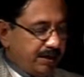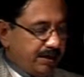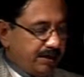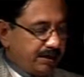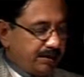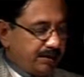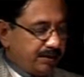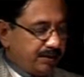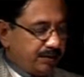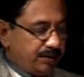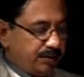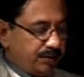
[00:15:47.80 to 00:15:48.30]

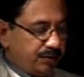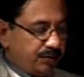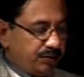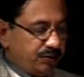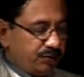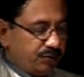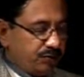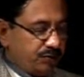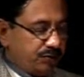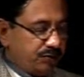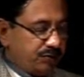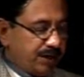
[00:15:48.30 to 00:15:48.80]
Present
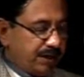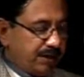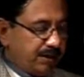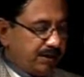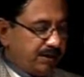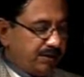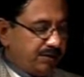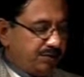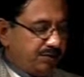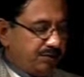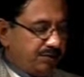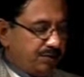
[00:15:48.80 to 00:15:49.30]
day
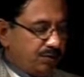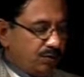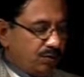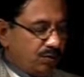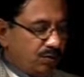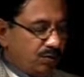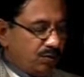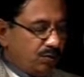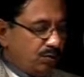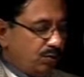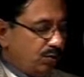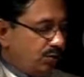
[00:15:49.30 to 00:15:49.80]

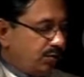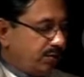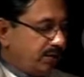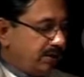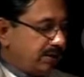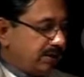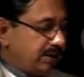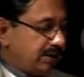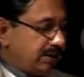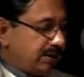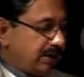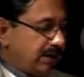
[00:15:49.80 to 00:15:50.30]
societies
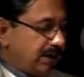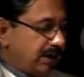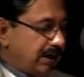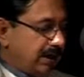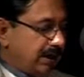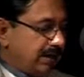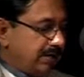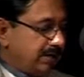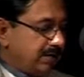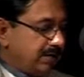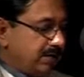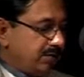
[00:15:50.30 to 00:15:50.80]
all
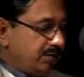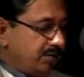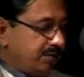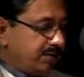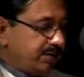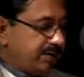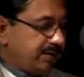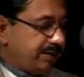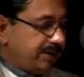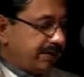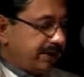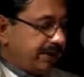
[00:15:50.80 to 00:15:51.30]
over
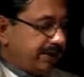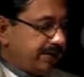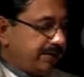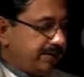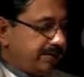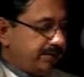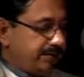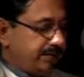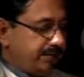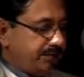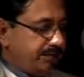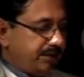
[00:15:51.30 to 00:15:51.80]
are
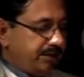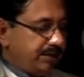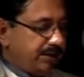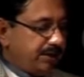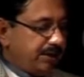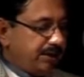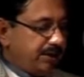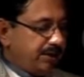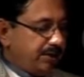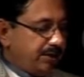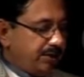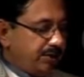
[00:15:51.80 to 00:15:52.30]

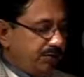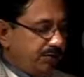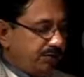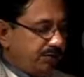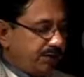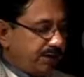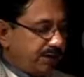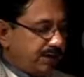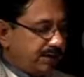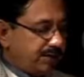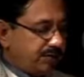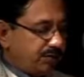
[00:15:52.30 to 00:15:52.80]
confronted
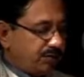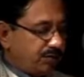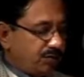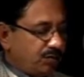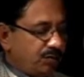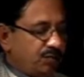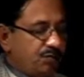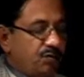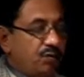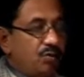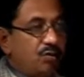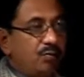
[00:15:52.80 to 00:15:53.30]
with an
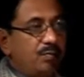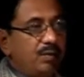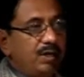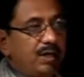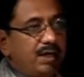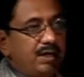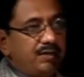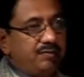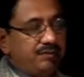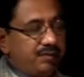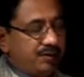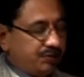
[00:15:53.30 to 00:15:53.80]
effects
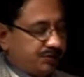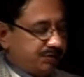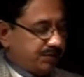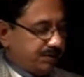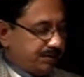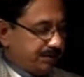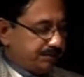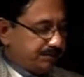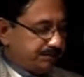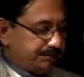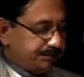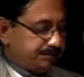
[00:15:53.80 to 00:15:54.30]
of
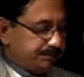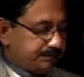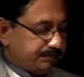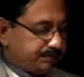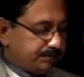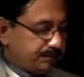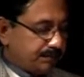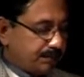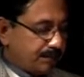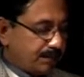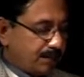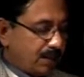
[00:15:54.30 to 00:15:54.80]

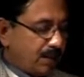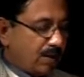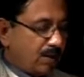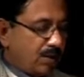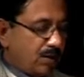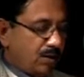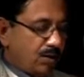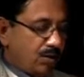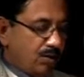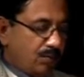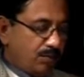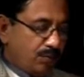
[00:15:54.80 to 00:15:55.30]
globalization,
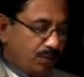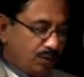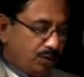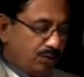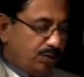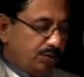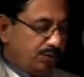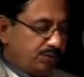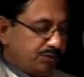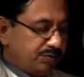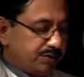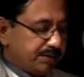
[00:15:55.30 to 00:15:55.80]

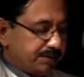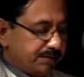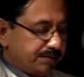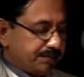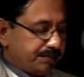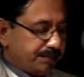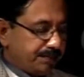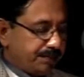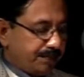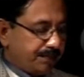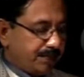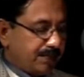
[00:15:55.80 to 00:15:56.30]

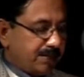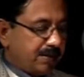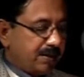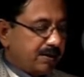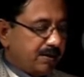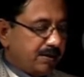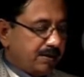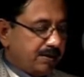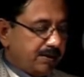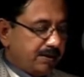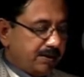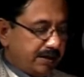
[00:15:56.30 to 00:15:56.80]

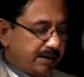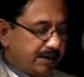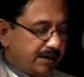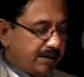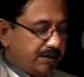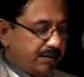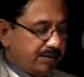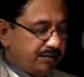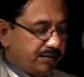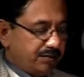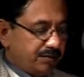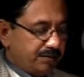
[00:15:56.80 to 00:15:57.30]
pollution,
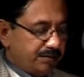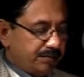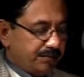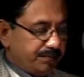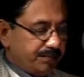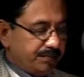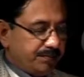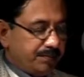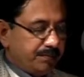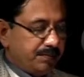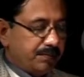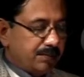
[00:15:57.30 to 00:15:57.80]

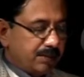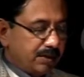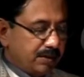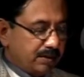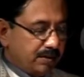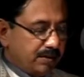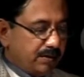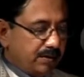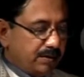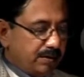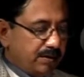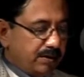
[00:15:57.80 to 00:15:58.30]

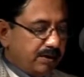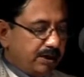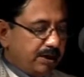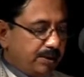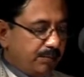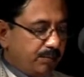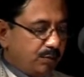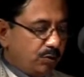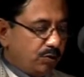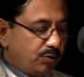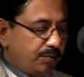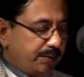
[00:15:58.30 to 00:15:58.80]
terrorism,
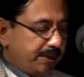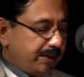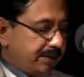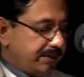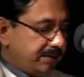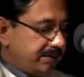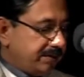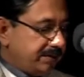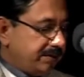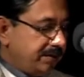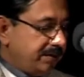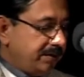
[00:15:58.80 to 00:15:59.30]

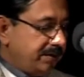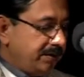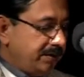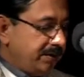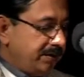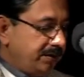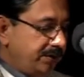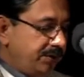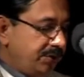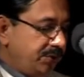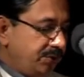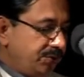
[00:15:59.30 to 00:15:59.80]

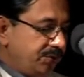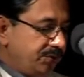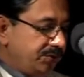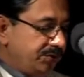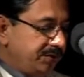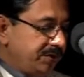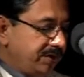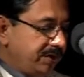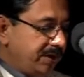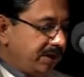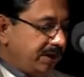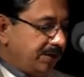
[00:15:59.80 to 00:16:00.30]
unemployment
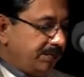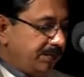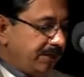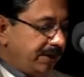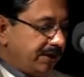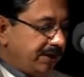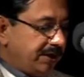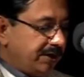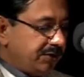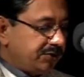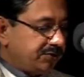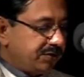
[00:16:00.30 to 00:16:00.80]
due
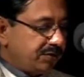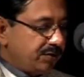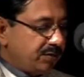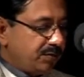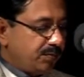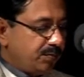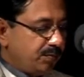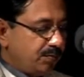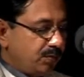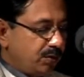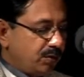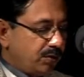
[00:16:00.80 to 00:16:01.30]
to the
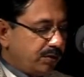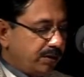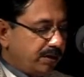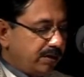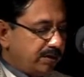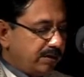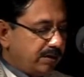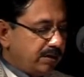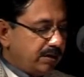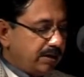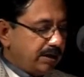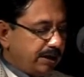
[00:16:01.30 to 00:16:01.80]
application
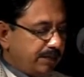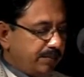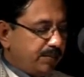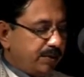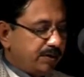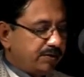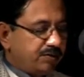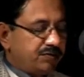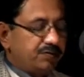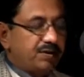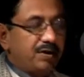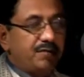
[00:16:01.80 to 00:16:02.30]
of
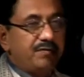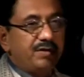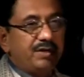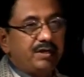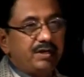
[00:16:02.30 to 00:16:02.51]
modern